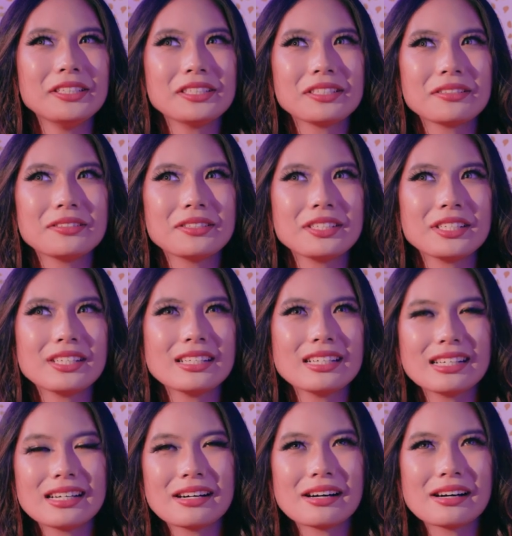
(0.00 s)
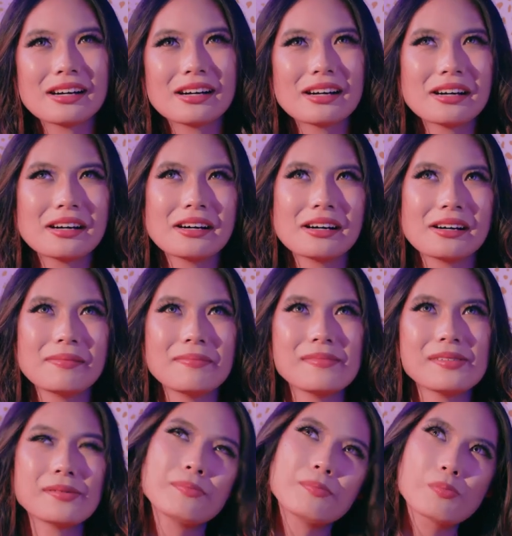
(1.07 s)
school,
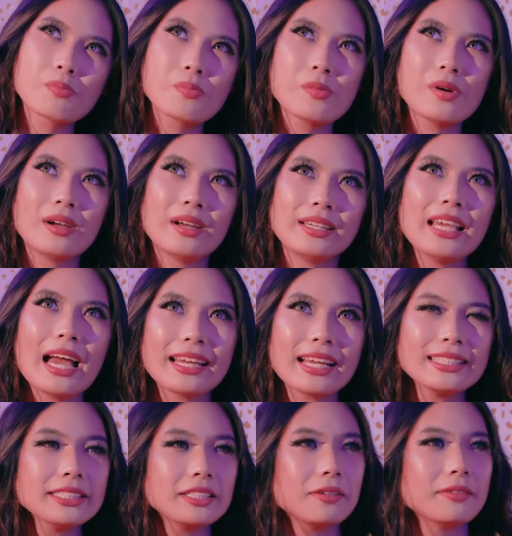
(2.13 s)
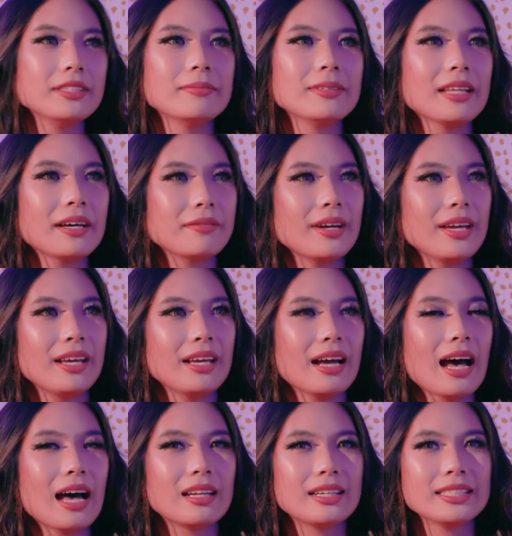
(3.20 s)
yeah, I guess it's always been that way.
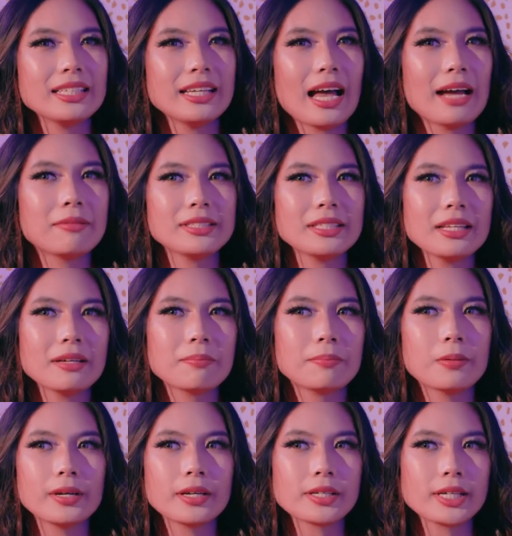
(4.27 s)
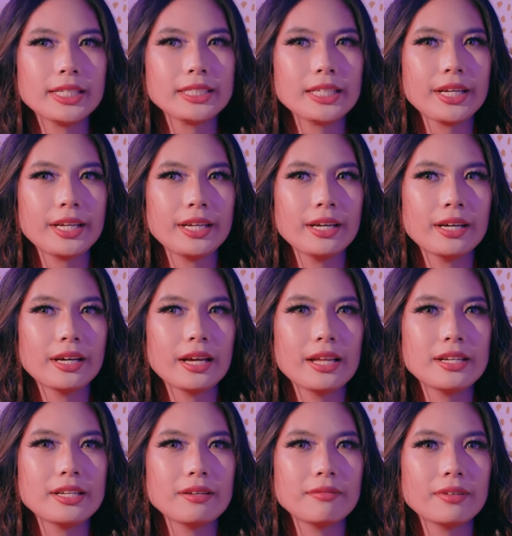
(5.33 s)
Honestly, I wasn't, like, boy crazy
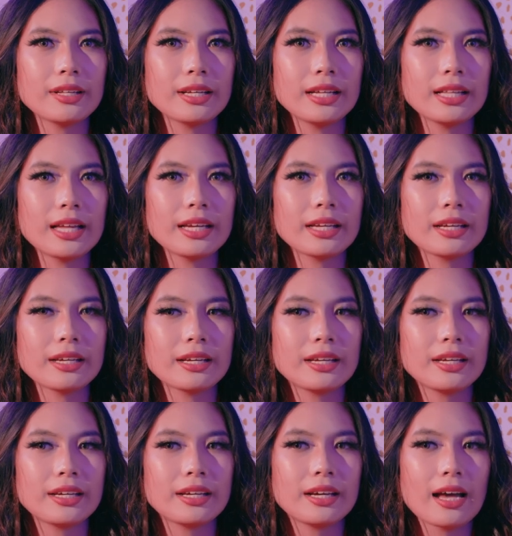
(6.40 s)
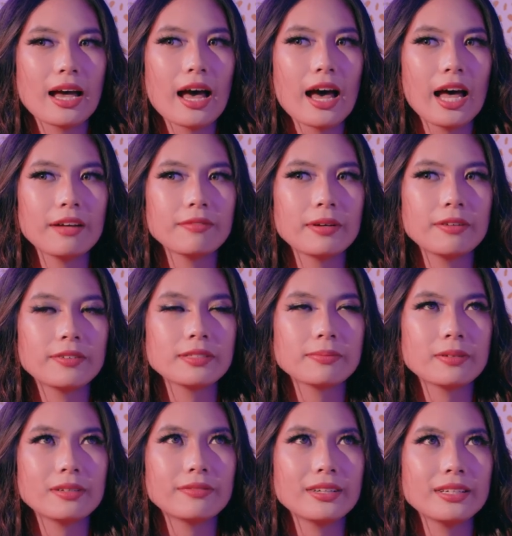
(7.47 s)
and didn't really, like, have my first
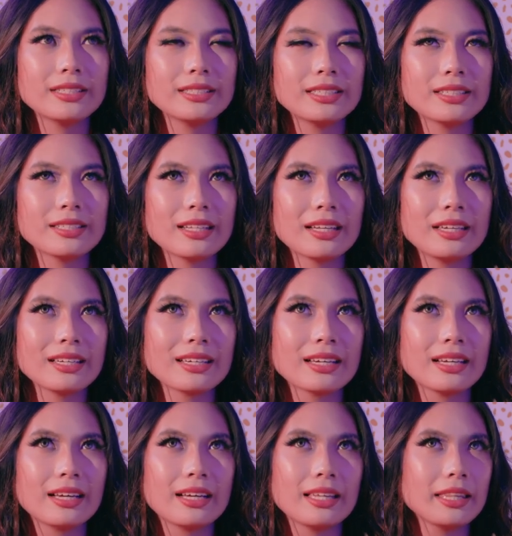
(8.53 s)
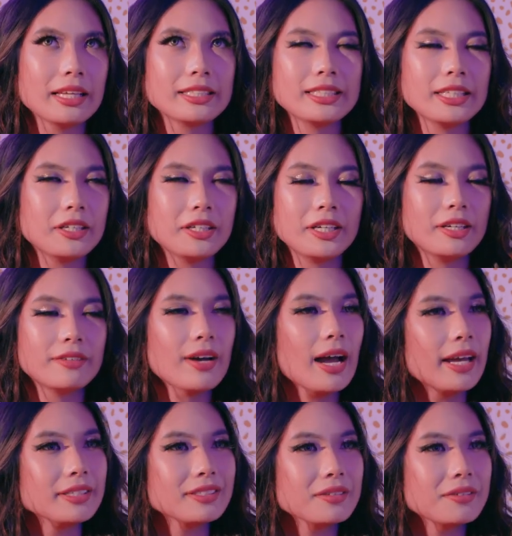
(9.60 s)
boyfriend until, like, I think senior year of
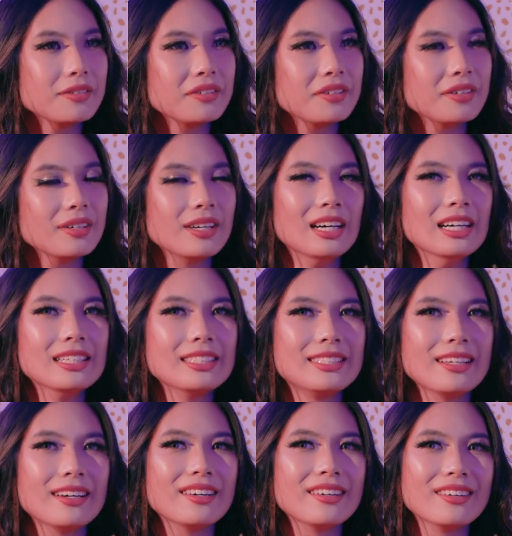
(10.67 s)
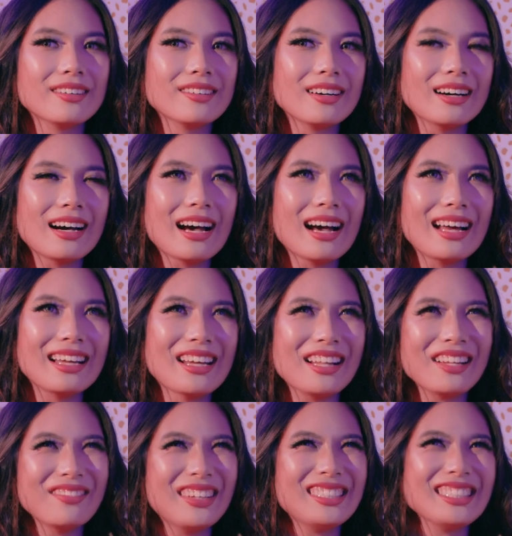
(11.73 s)
high school. So, in
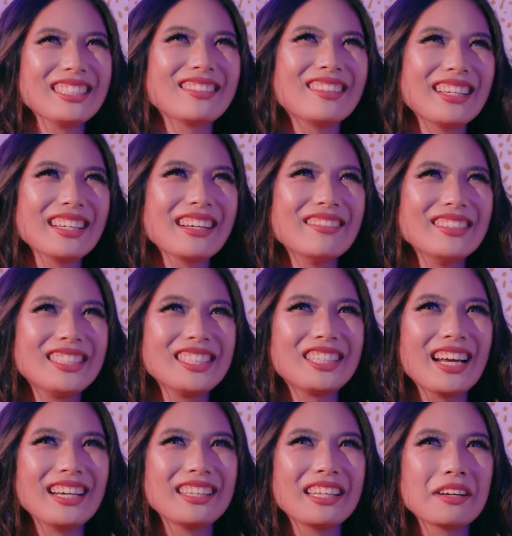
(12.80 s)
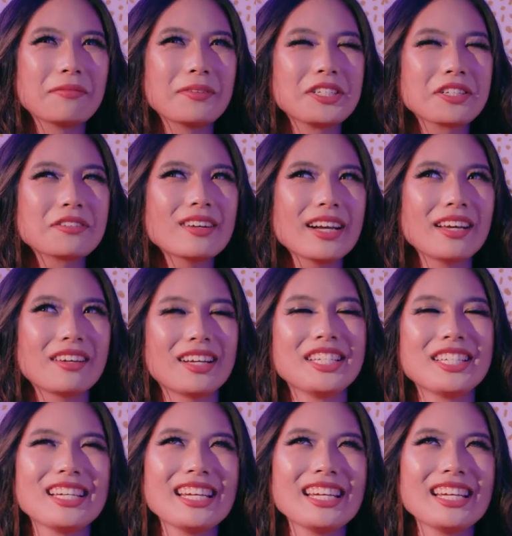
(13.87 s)
elementary school, I think I was just trying to think of which crayon I should